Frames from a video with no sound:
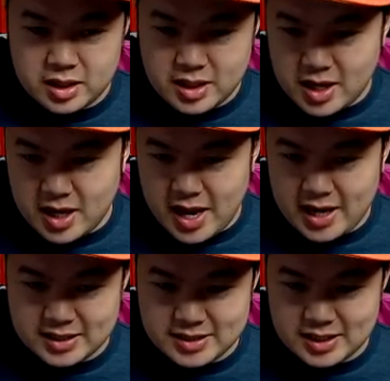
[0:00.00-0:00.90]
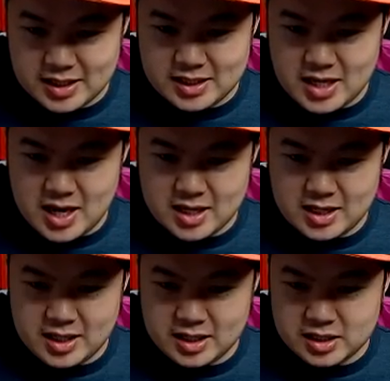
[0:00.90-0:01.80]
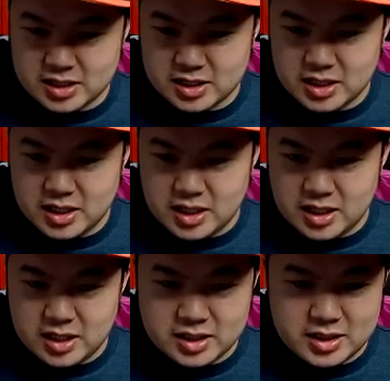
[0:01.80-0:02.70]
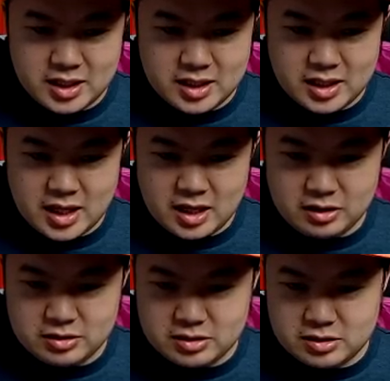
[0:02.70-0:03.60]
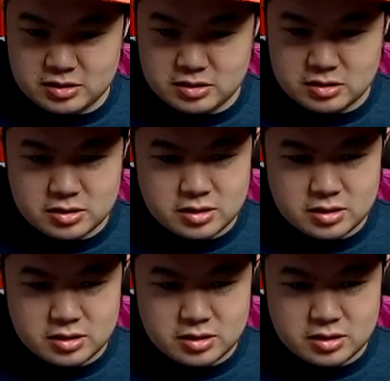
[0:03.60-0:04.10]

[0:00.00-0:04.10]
not as Tiki Taka-ish. And then is anything else